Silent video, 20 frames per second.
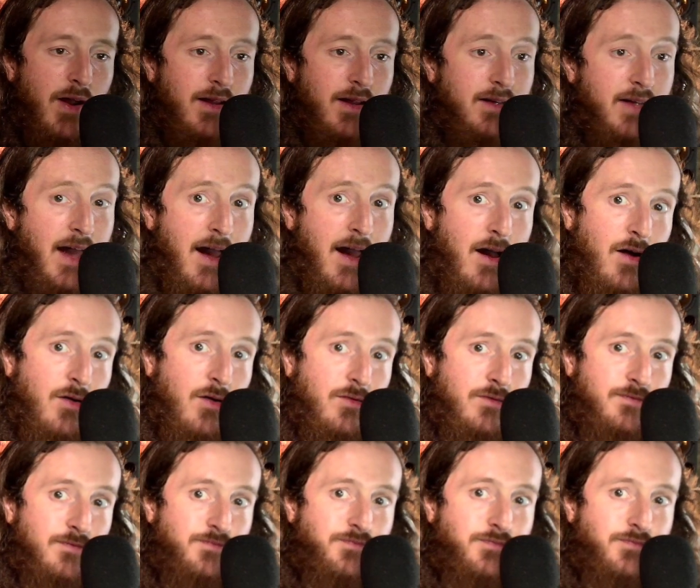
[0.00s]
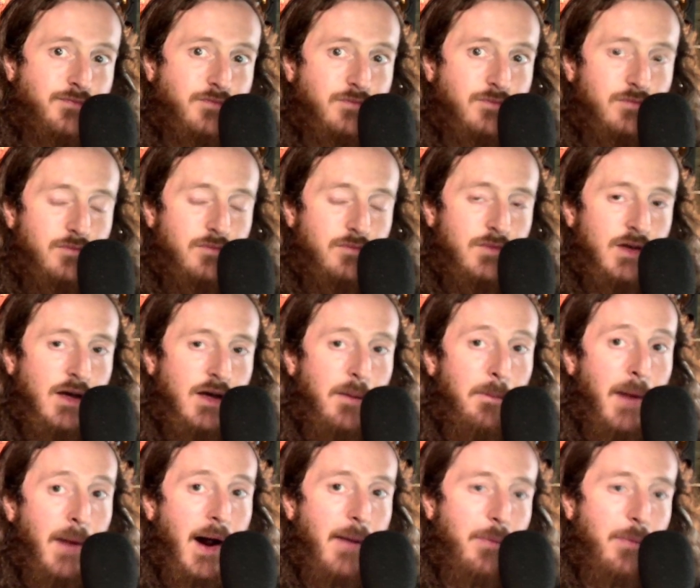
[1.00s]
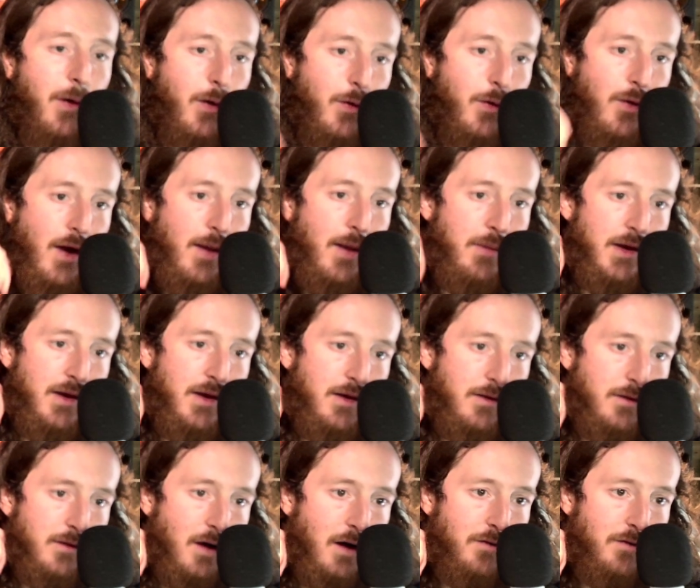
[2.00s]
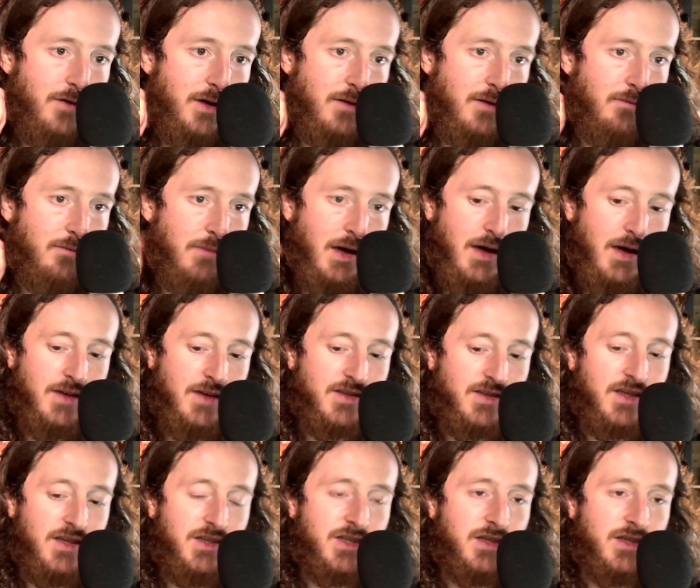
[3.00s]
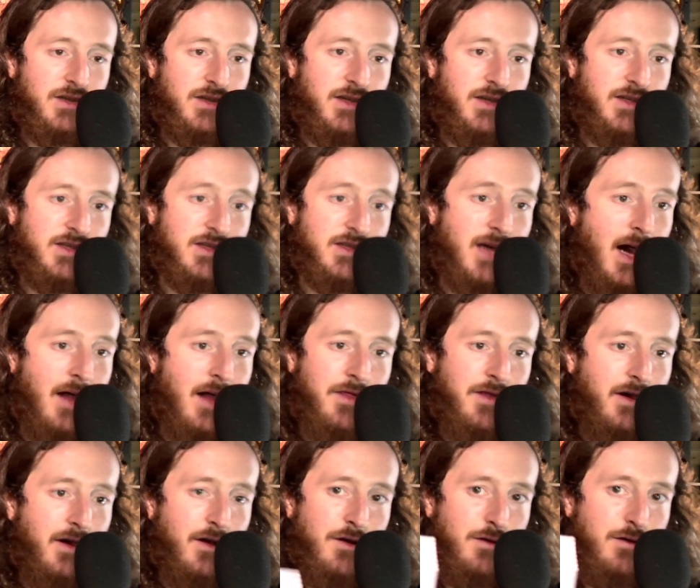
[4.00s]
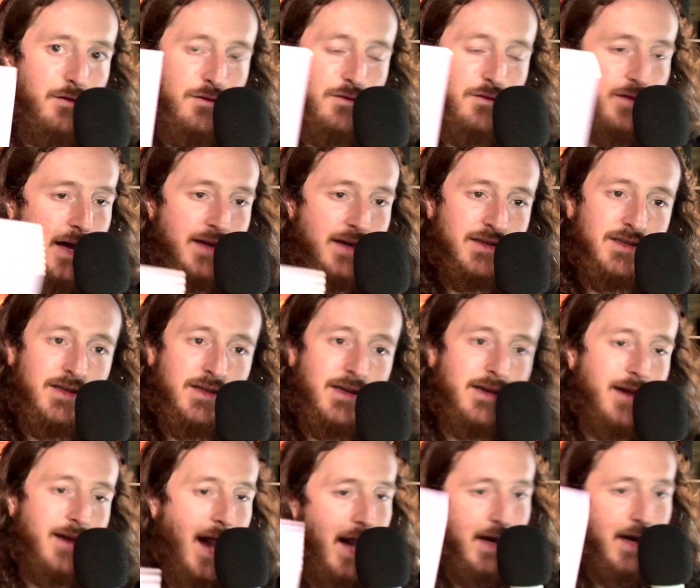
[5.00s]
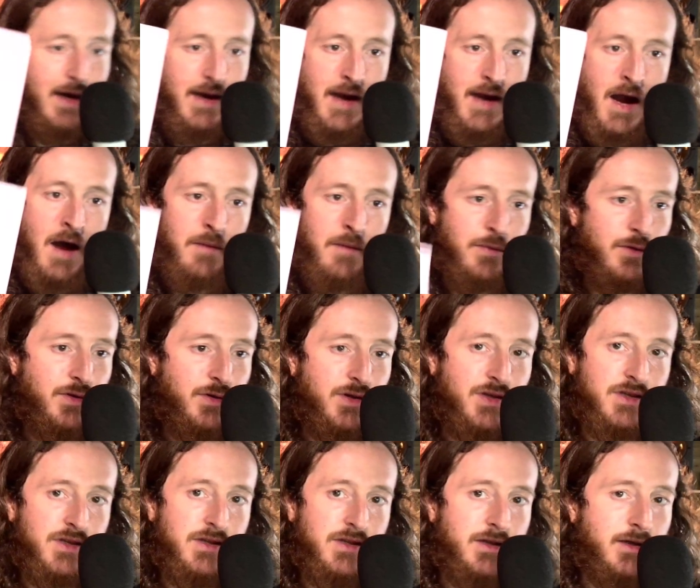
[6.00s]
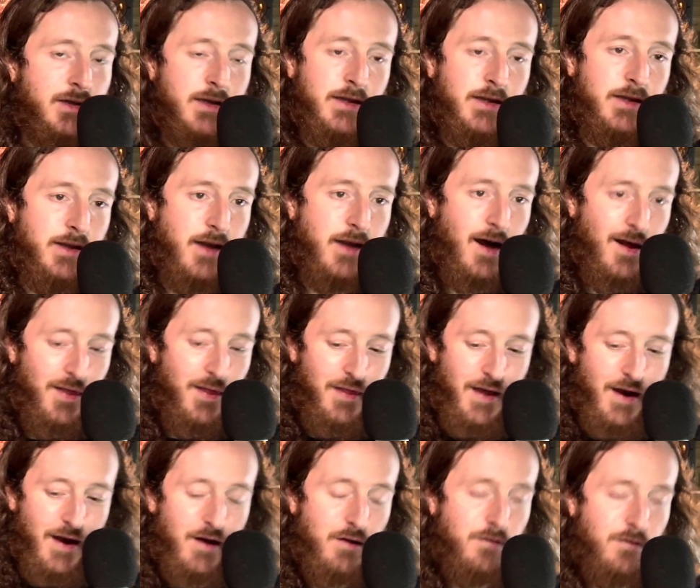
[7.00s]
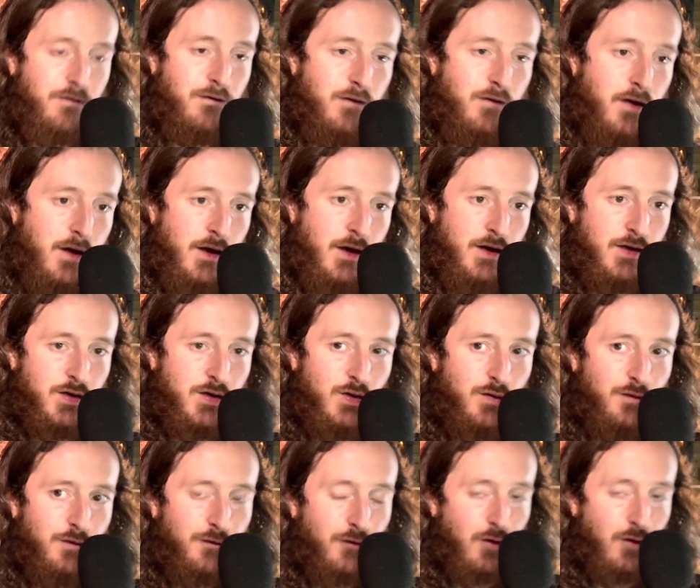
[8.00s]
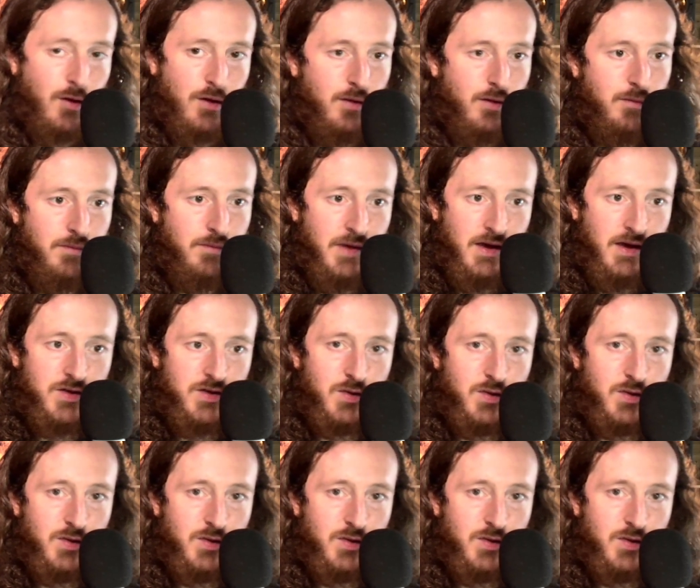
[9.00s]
down my programming of it, but essentially it's not there. I did not put this there for me to